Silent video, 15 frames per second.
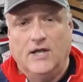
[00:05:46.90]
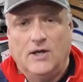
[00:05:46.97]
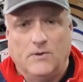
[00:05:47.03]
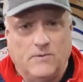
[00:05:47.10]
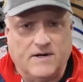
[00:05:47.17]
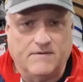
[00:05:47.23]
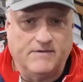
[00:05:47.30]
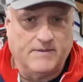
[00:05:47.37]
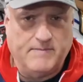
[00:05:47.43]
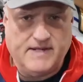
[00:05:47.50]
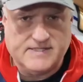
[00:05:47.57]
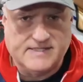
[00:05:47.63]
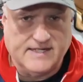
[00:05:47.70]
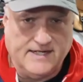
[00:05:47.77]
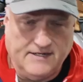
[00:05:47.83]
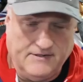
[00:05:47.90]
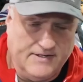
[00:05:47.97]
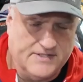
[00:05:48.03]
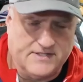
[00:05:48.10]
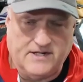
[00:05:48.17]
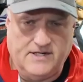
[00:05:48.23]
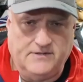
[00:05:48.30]
whatever the best tire
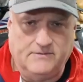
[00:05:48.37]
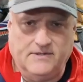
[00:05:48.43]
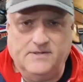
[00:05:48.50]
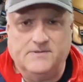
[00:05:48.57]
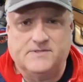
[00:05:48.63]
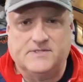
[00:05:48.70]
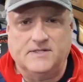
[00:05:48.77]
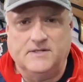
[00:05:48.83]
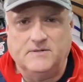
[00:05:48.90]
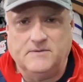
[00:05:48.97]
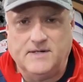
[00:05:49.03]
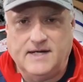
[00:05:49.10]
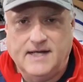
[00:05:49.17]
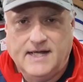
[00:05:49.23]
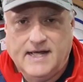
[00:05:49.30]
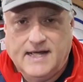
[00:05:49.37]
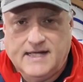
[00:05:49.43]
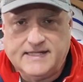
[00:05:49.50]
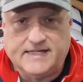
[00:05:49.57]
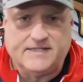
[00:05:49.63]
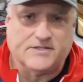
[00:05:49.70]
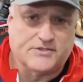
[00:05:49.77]
is on-road? So
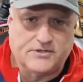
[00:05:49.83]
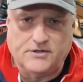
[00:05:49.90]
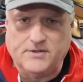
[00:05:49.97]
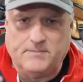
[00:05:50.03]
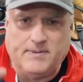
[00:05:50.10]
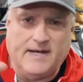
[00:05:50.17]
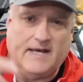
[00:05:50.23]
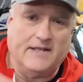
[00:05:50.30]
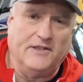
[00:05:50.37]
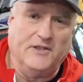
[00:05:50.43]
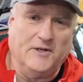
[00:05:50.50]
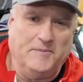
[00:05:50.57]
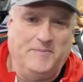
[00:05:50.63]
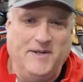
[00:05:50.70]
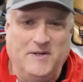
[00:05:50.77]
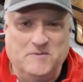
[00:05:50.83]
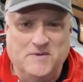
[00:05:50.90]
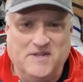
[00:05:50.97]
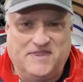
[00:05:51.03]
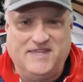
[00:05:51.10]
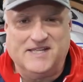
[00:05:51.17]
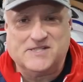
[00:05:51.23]
like to stir the pot a little bit
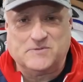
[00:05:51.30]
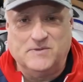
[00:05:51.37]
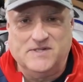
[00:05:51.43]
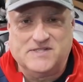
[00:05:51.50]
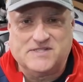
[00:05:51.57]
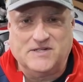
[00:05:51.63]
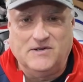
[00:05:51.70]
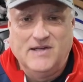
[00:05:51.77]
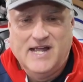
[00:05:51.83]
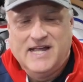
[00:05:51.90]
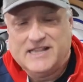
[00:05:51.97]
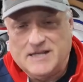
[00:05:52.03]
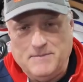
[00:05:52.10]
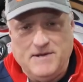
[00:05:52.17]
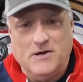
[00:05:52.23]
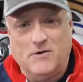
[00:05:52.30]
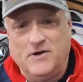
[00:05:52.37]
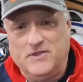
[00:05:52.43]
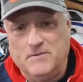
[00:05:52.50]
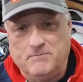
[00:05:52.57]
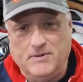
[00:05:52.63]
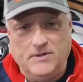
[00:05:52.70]
with this one. So let me know
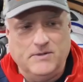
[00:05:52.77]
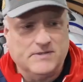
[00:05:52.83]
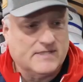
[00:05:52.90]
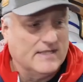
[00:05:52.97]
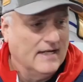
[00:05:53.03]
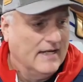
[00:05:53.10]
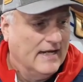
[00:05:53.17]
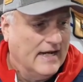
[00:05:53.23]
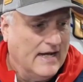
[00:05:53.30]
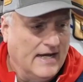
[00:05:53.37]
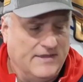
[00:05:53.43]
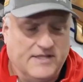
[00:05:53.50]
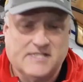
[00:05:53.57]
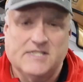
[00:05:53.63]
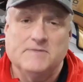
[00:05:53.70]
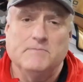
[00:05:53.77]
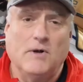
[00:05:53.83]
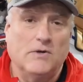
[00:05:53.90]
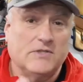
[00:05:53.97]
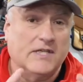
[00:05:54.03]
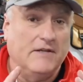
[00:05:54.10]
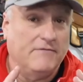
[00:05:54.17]
on the boots. This is
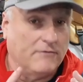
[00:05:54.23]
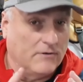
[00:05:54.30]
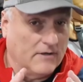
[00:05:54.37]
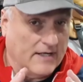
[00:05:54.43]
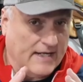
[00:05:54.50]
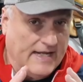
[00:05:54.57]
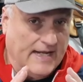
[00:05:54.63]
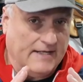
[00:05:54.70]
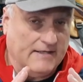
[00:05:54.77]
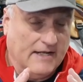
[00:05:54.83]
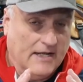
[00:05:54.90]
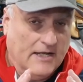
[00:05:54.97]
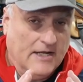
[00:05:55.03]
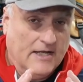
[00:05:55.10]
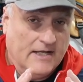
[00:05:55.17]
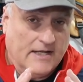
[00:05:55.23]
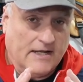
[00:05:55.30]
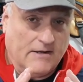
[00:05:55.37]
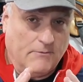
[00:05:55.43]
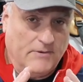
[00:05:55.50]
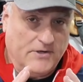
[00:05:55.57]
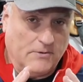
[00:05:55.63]
mostly for, again,
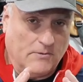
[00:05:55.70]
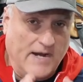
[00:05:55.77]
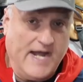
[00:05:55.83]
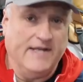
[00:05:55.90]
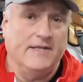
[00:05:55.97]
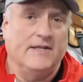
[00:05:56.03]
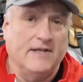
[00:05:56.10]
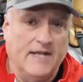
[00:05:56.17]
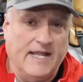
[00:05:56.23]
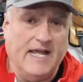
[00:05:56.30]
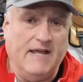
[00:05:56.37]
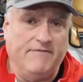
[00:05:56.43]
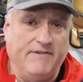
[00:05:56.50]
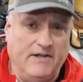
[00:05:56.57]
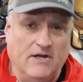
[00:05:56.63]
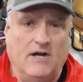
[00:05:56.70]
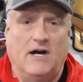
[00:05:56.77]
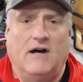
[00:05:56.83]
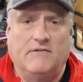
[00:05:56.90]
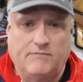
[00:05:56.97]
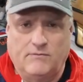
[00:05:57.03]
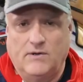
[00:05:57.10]
when you're riding heavy
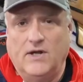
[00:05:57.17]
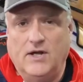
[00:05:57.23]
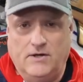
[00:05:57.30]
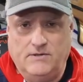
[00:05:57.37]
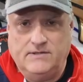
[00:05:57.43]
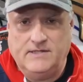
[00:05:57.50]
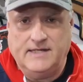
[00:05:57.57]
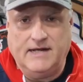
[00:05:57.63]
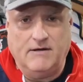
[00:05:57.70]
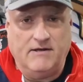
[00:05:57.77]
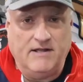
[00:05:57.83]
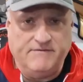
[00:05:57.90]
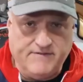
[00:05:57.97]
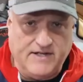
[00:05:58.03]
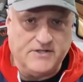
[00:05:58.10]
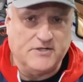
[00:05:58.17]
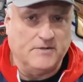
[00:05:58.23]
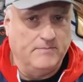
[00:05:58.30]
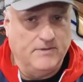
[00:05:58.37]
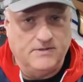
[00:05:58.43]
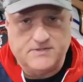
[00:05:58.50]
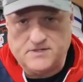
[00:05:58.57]
off-road. Now, adventure
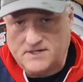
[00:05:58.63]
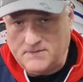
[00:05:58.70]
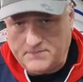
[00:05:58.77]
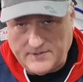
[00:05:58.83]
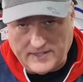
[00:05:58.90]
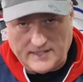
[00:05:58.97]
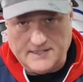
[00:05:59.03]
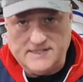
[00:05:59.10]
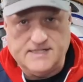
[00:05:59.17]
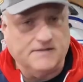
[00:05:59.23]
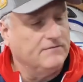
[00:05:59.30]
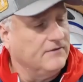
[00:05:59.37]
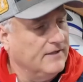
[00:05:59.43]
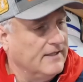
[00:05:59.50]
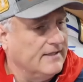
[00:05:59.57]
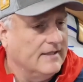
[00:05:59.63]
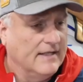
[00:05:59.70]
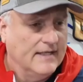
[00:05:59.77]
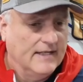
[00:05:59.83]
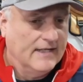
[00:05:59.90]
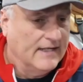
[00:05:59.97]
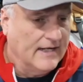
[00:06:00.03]
boots are completely different.
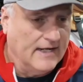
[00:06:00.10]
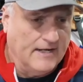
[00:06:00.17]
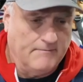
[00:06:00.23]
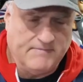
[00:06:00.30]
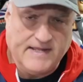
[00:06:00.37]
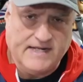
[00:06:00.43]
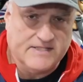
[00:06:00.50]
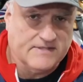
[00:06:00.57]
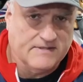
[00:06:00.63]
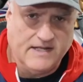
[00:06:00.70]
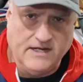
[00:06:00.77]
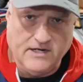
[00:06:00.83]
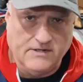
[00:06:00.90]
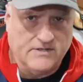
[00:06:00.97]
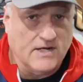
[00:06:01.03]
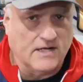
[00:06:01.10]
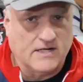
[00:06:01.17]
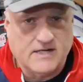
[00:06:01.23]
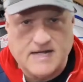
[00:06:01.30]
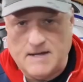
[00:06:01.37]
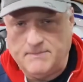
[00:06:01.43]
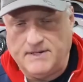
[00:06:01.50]
That's, you know, a
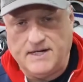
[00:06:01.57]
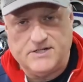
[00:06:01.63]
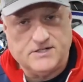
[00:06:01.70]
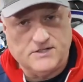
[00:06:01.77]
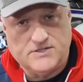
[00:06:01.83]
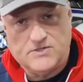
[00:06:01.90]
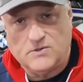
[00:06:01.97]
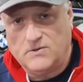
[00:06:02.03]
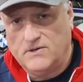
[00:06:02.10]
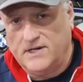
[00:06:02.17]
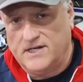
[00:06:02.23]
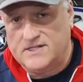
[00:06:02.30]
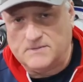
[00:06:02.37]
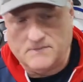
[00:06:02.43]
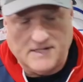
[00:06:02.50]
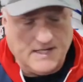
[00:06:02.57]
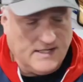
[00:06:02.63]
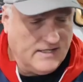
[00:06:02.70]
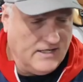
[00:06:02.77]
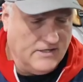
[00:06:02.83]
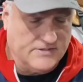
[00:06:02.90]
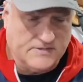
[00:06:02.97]
combination of touring, some light,
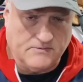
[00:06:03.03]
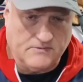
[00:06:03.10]
you know, some